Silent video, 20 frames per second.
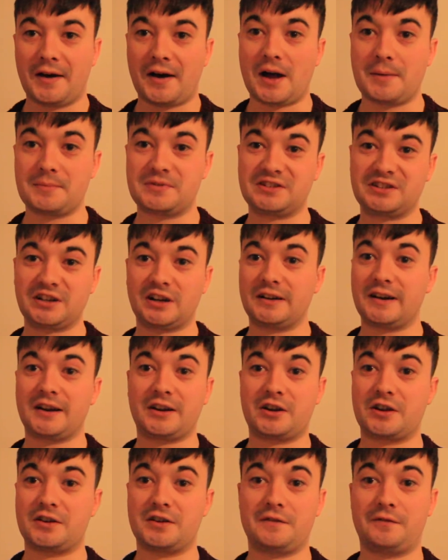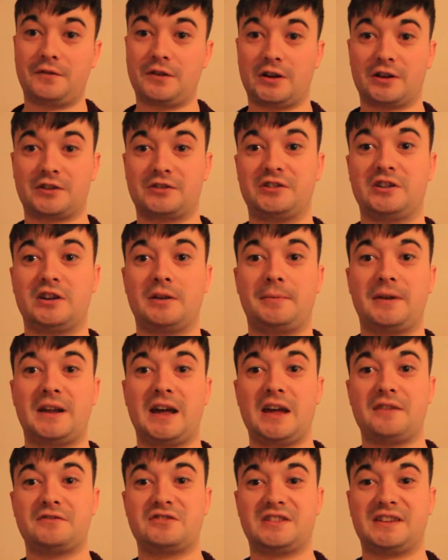I'm sorry I couldn't have vlogged sooner, but
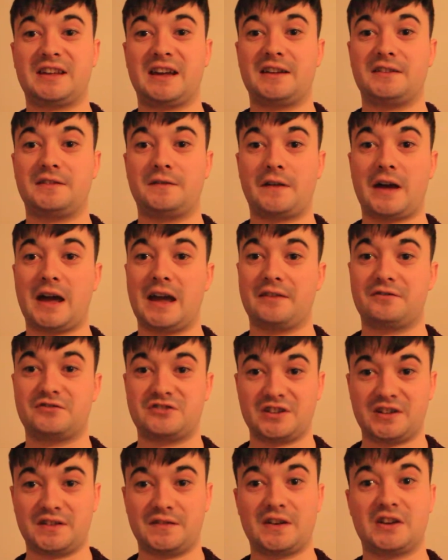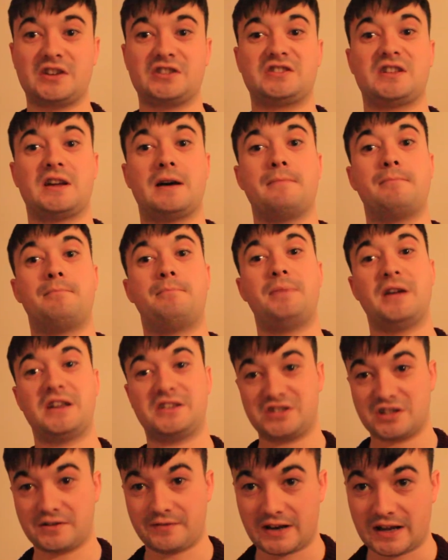I have just finished a
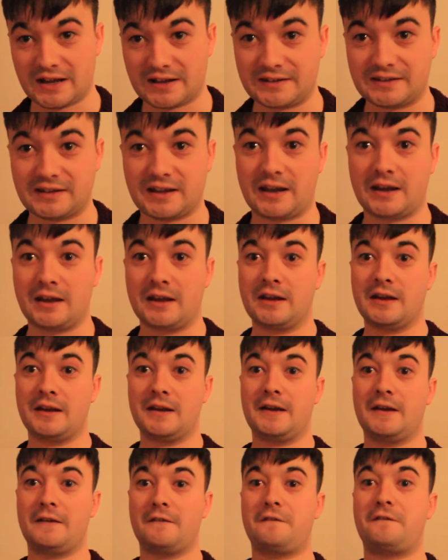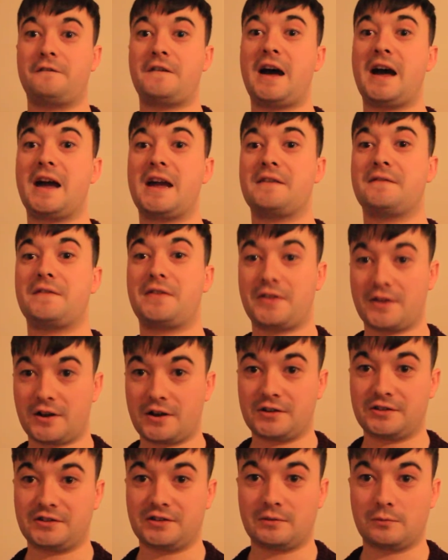bitch of an essay.
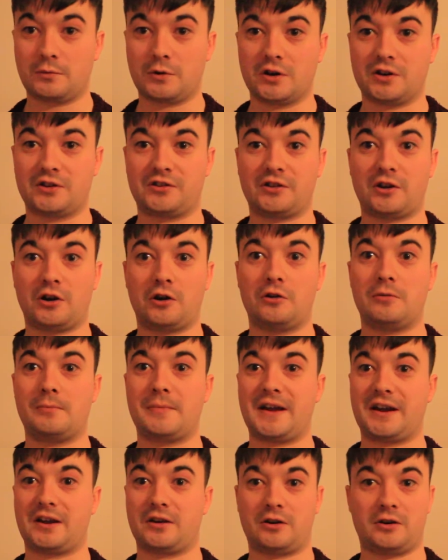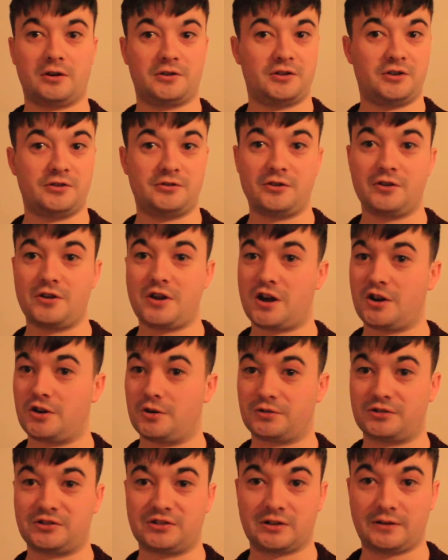5,000 words. Oh my god, you do not
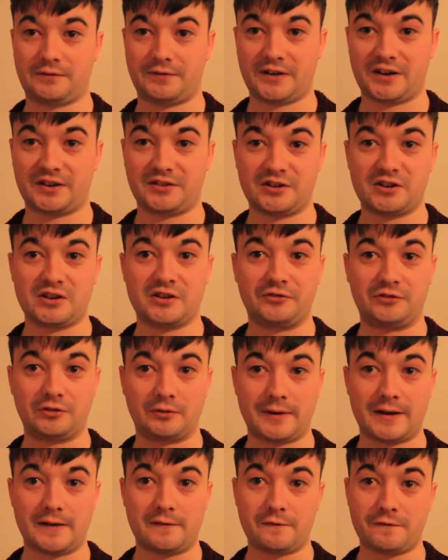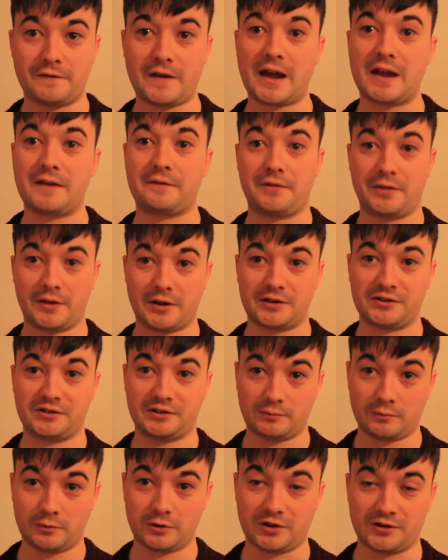know suffering until you have to write
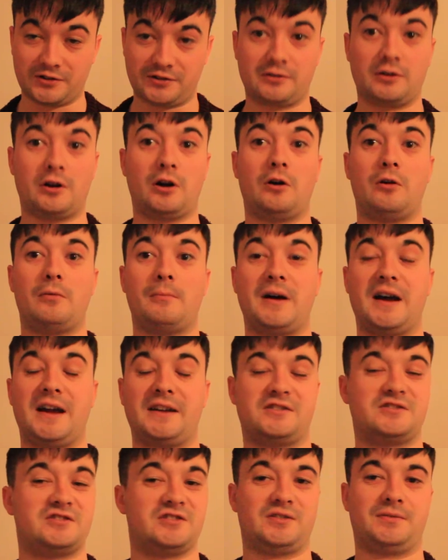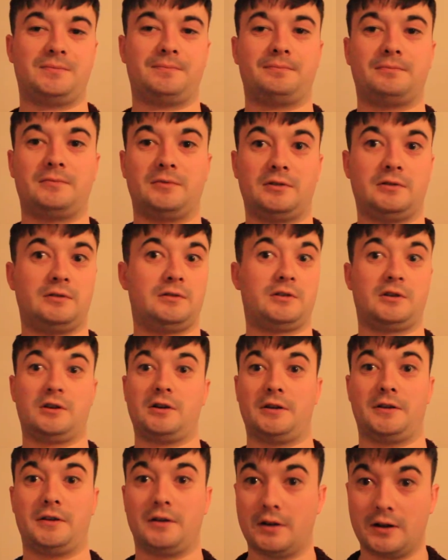5,000 words. Oh my, just, oh
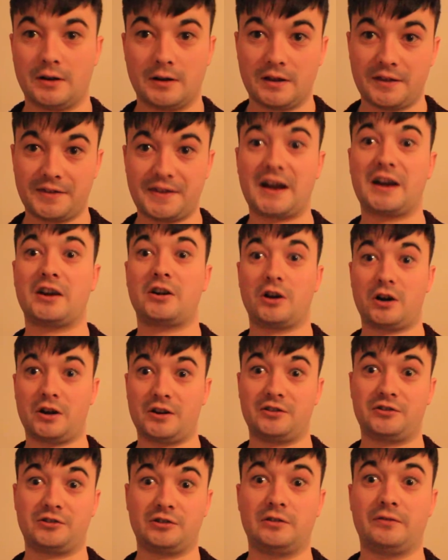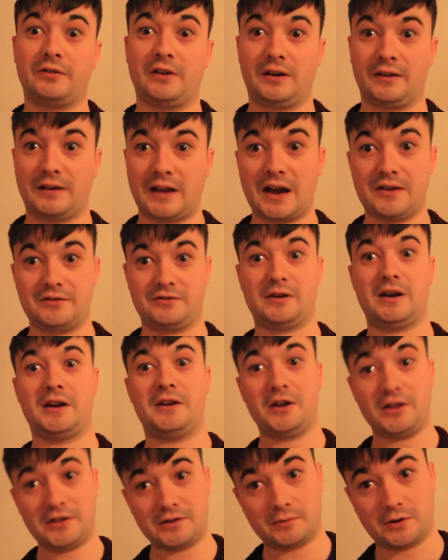god. Thank god it's over. I have to write
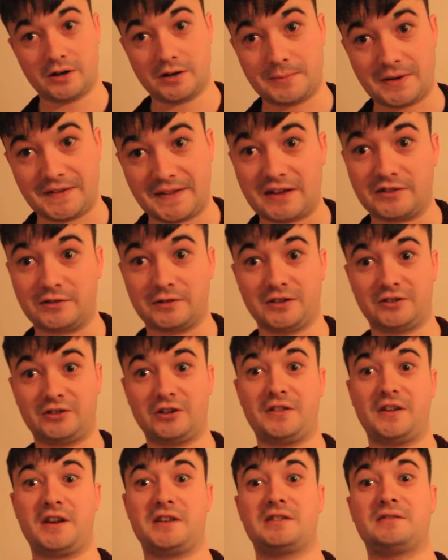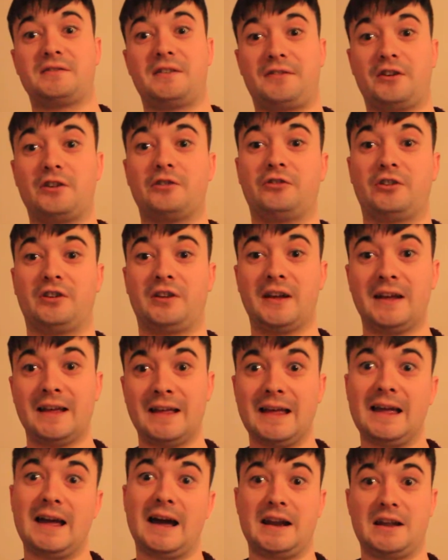another one, but that's only 2,500.
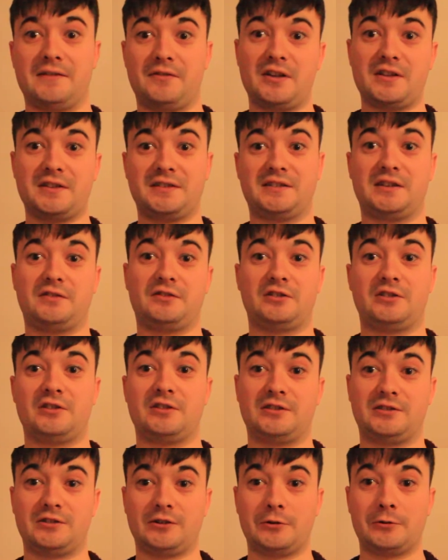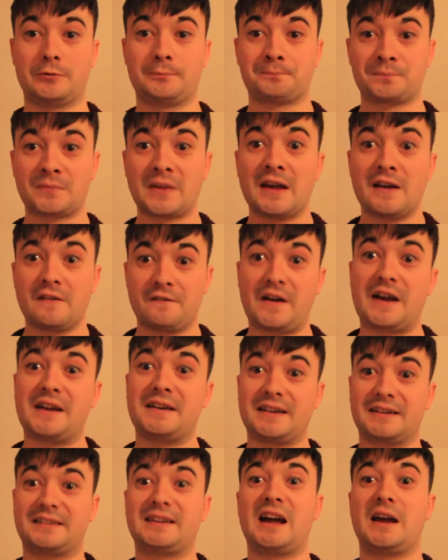And I have other stuff to do, so
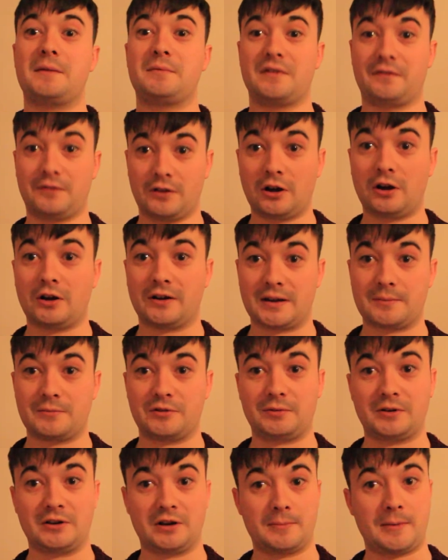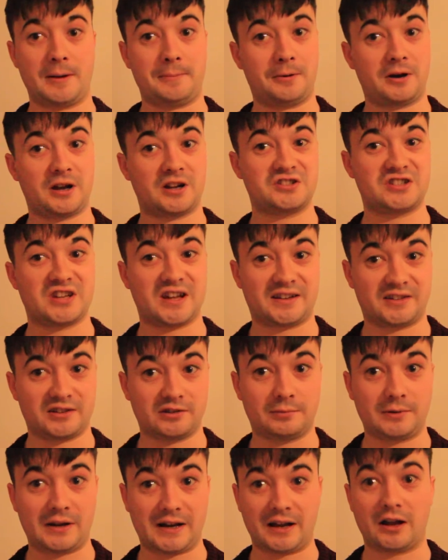finding time to vlog in between all my projects
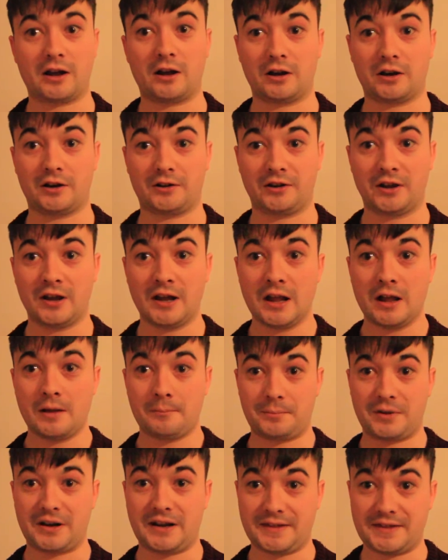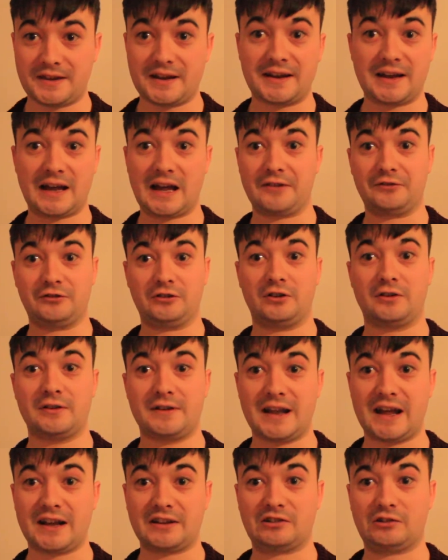is really hard. But I think after
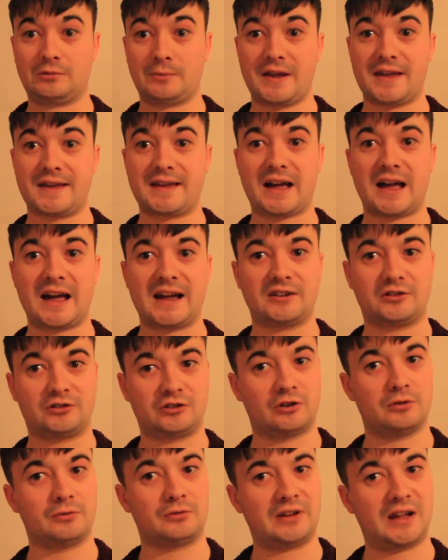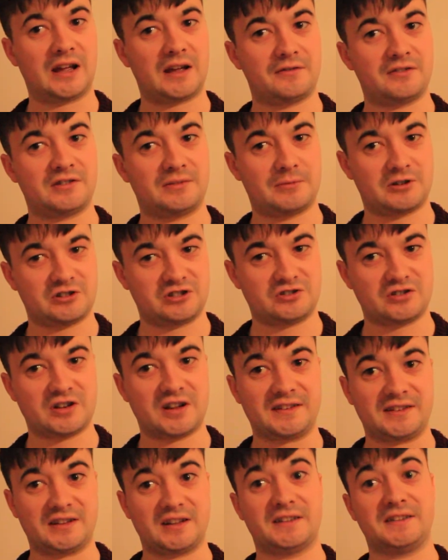next week, I don't have as much
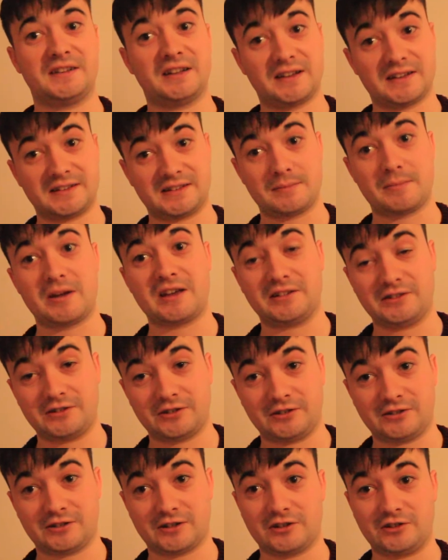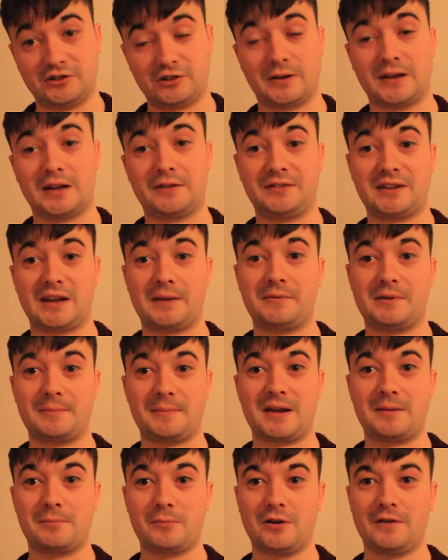stress until the semester starts, so I'll have time to
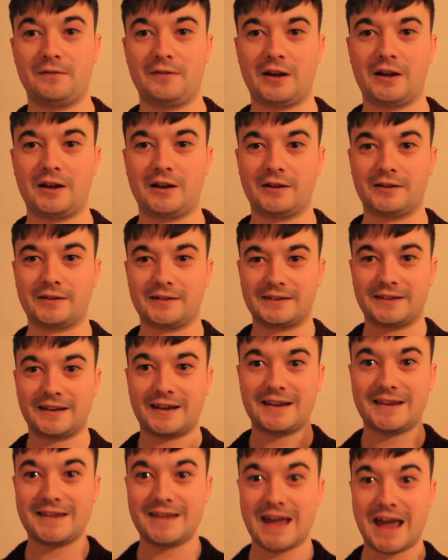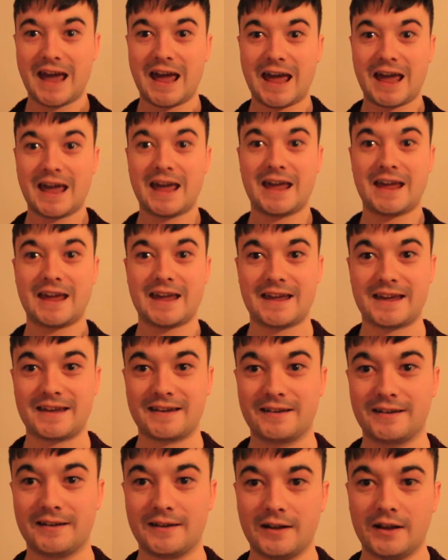make more vlogs.
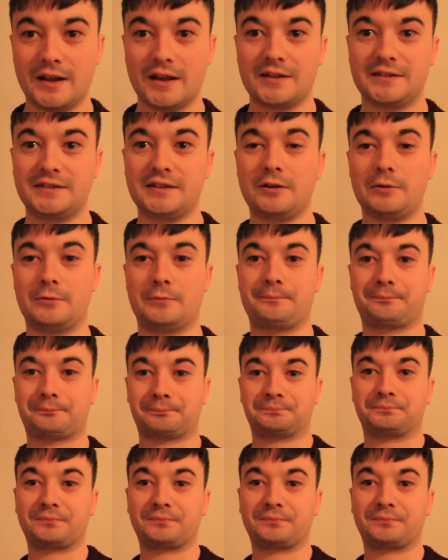Yay! So,